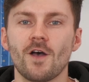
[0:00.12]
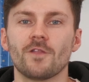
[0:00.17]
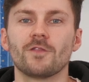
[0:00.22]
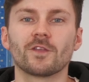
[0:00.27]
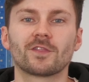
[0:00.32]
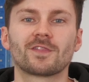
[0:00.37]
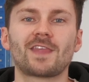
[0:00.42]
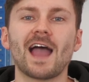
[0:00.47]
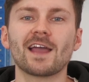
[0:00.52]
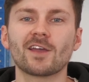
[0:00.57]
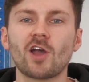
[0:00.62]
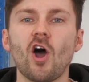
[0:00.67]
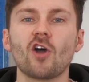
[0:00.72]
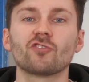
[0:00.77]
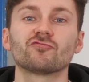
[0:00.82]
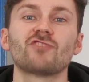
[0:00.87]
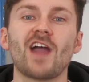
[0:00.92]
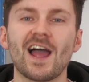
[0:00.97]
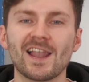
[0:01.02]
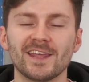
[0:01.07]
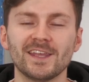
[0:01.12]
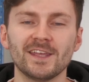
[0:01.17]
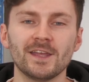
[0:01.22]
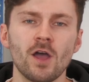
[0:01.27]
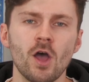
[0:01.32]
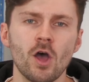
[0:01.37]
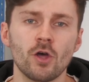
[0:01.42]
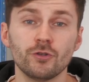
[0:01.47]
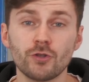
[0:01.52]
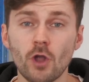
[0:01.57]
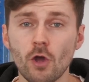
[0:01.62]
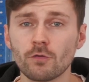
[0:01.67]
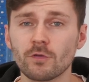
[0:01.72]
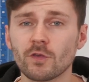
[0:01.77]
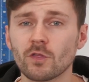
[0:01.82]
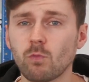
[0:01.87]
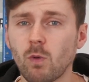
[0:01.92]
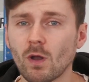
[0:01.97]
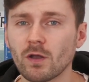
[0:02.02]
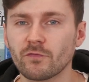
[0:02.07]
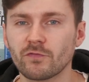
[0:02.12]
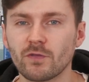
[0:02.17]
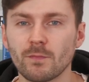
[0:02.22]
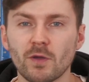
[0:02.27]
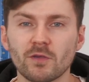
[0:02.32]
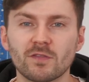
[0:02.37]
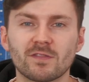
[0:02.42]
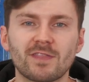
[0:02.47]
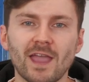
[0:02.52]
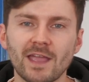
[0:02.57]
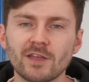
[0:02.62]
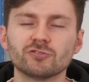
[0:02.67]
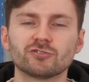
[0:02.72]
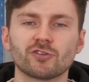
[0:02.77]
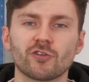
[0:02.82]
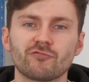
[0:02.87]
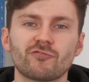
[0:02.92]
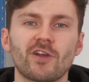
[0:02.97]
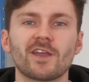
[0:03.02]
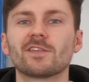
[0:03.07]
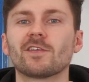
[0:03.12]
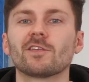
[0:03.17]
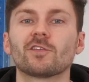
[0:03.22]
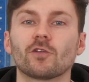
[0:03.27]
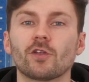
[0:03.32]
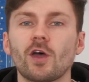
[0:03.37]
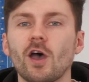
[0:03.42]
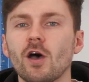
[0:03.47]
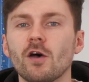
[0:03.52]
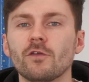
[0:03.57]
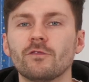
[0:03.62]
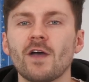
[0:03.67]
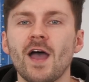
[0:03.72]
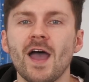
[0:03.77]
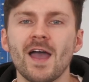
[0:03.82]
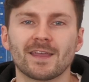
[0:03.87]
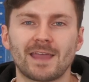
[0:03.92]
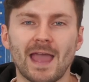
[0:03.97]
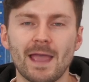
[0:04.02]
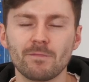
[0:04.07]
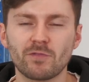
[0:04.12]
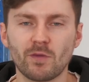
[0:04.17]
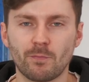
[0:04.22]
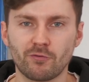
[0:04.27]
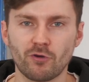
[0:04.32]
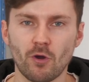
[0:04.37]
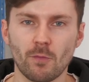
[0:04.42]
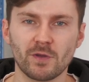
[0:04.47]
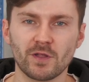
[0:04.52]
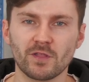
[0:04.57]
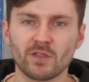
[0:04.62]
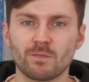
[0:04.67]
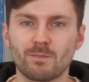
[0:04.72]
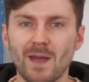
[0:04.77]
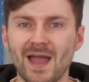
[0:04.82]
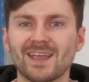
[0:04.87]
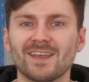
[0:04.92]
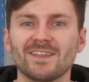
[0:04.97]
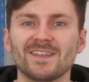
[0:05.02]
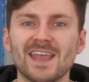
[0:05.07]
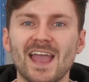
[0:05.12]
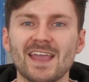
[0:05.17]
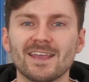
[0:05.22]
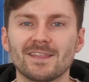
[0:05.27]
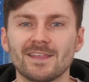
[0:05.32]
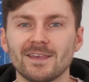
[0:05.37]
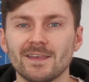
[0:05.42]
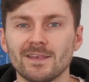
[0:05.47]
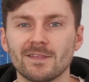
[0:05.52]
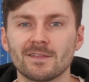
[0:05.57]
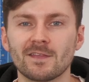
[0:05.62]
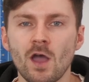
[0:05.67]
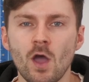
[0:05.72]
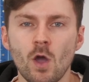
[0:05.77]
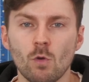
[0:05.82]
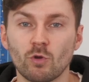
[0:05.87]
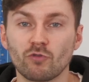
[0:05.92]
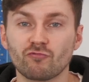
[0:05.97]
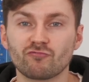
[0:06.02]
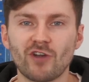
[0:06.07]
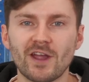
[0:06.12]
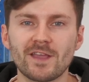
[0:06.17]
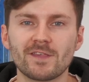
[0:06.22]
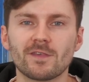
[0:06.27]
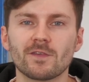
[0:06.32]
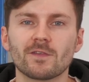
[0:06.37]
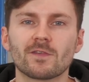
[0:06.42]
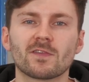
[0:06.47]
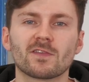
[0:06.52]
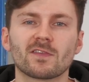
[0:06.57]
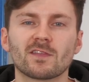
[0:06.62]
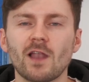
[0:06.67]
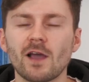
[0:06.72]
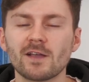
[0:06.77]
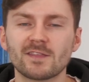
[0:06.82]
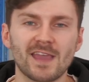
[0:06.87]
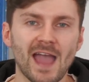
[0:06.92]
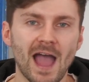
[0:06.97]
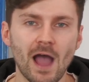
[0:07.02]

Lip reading: The Dakar Rally, known as one of the most dangerous races on earth, came to prominence back in the 80s when racers slugged it